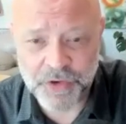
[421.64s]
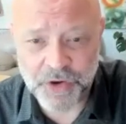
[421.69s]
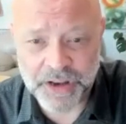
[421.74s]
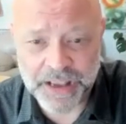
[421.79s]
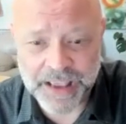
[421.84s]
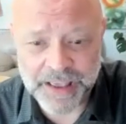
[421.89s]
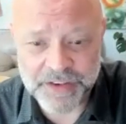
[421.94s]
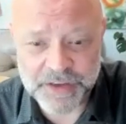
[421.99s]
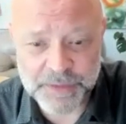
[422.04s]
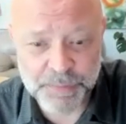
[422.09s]
got to
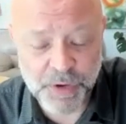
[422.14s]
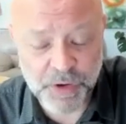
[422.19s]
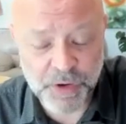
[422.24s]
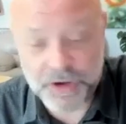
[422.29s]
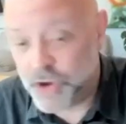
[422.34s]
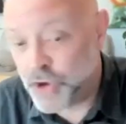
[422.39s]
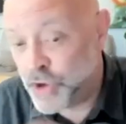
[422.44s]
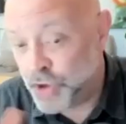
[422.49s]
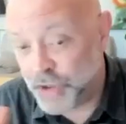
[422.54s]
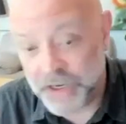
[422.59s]
get this book.
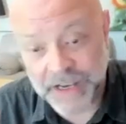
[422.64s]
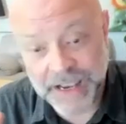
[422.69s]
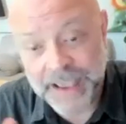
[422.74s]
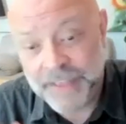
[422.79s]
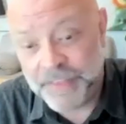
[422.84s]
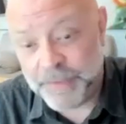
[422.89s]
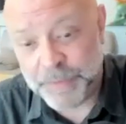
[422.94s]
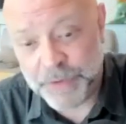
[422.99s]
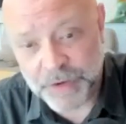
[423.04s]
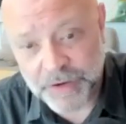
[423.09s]
Couldn't
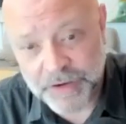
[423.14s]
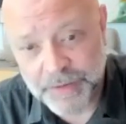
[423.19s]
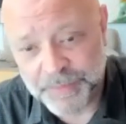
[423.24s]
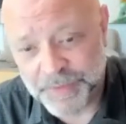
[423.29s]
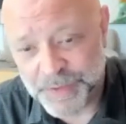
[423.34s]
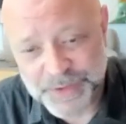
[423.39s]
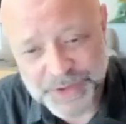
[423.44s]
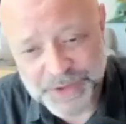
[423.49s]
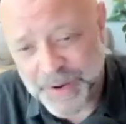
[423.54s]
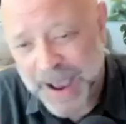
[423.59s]
get the book. I mean,
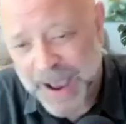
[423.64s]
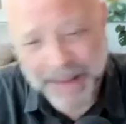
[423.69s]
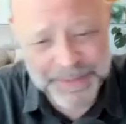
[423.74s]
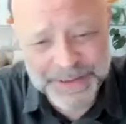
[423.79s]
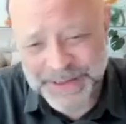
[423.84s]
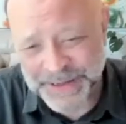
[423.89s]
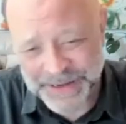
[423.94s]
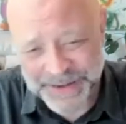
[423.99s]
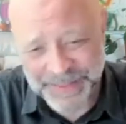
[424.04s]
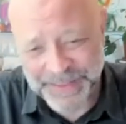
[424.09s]
there was no
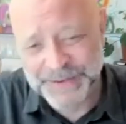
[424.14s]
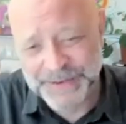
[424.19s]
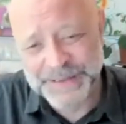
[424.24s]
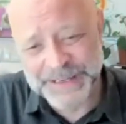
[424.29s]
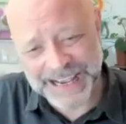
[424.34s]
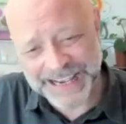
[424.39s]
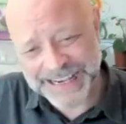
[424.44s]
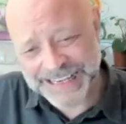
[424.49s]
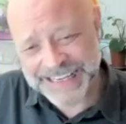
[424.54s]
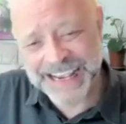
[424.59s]
Amazon in those
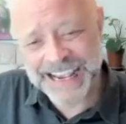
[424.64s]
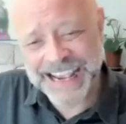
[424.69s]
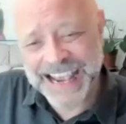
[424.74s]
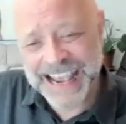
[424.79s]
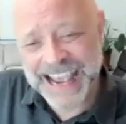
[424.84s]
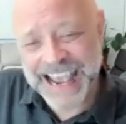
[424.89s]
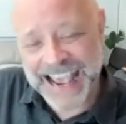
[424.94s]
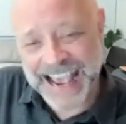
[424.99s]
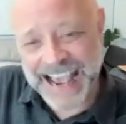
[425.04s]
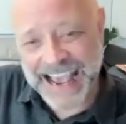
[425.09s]
days,
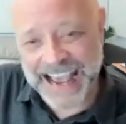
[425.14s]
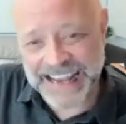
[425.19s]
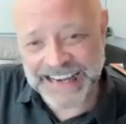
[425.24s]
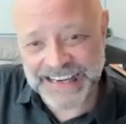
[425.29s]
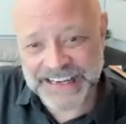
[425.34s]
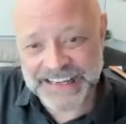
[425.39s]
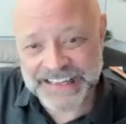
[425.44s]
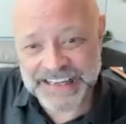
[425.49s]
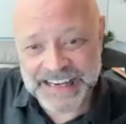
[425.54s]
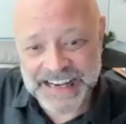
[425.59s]

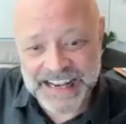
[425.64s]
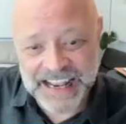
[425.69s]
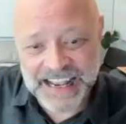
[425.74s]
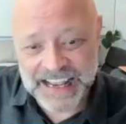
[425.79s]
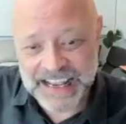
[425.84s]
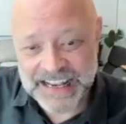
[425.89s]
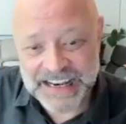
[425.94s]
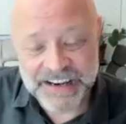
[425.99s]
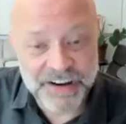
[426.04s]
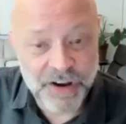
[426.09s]
and
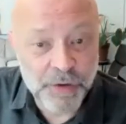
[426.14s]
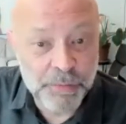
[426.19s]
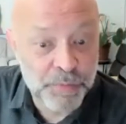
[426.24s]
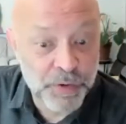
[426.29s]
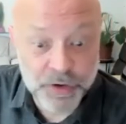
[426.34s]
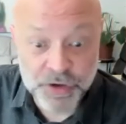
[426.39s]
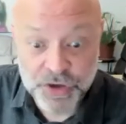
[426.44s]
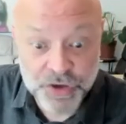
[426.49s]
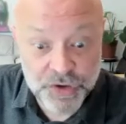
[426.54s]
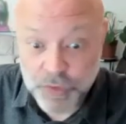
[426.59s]
uh, no
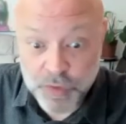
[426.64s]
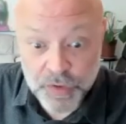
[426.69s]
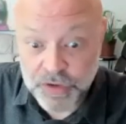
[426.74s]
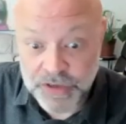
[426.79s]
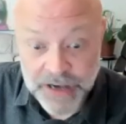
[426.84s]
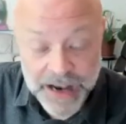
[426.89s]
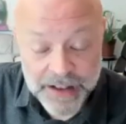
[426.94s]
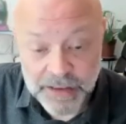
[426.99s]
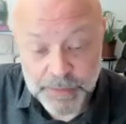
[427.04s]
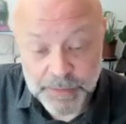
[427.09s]

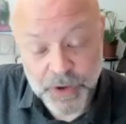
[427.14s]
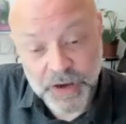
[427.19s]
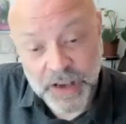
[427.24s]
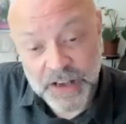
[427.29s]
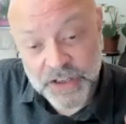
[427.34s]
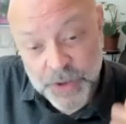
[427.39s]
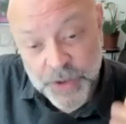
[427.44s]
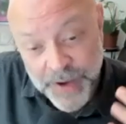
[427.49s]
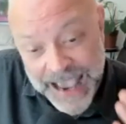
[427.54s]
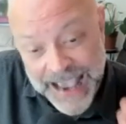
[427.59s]
bookstores had the book.
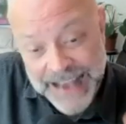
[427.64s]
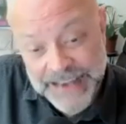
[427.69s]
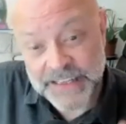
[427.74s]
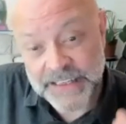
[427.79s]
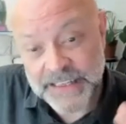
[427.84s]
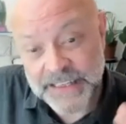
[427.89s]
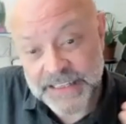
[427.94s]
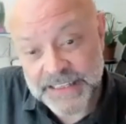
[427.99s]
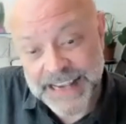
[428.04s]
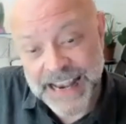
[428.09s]
And so I had
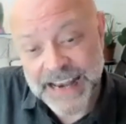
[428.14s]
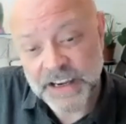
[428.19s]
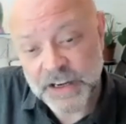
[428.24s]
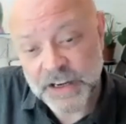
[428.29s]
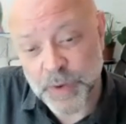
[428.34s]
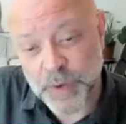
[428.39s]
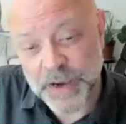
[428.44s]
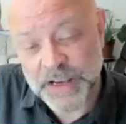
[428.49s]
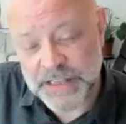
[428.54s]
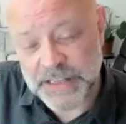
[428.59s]
to send
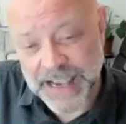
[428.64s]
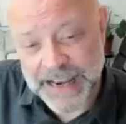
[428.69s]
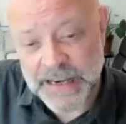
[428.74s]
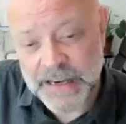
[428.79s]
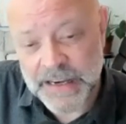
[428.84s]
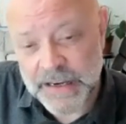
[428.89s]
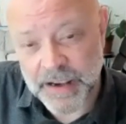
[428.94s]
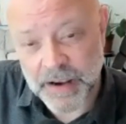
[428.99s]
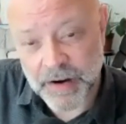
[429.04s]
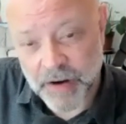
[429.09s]
away to
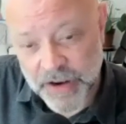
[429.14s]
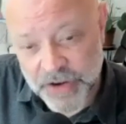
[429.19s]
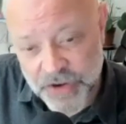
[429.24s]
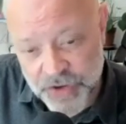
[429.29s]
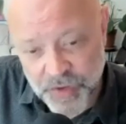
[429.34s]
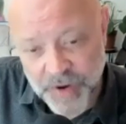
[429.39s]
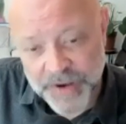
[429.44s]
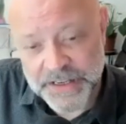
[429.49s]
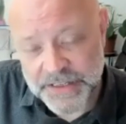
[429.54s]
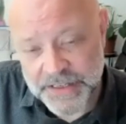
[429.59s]
India. I
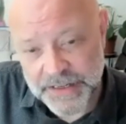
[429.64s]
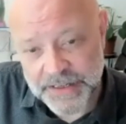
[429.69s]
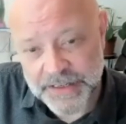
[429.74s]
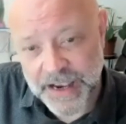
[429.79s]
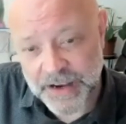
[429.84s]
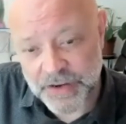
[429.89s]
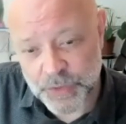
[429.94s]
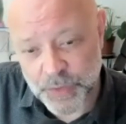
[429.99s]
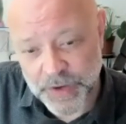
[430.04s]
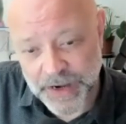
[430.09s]
traced it
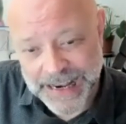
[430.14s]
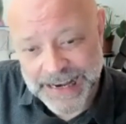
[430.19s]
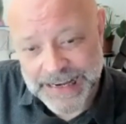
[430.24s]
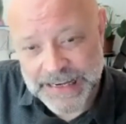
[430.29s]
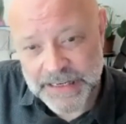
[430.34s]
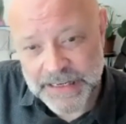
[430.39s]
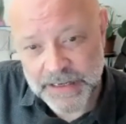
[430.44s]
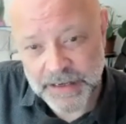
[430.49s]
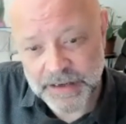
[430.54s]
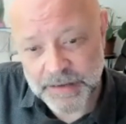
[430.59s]
down to an
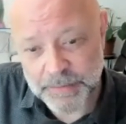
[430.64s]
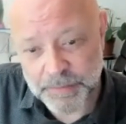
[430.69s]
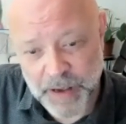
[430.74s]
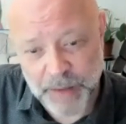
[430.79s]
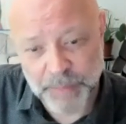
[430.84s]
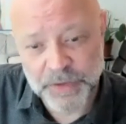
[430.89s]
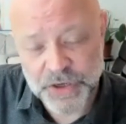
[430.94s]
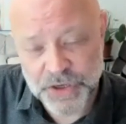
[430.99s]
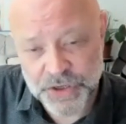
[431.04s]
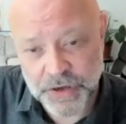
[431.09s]
Indian
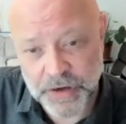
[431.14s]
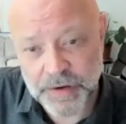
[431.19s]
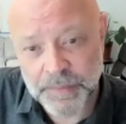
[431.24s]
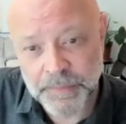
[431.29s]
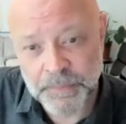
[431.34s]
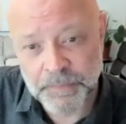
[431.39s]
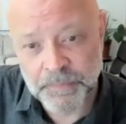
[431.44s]
publisher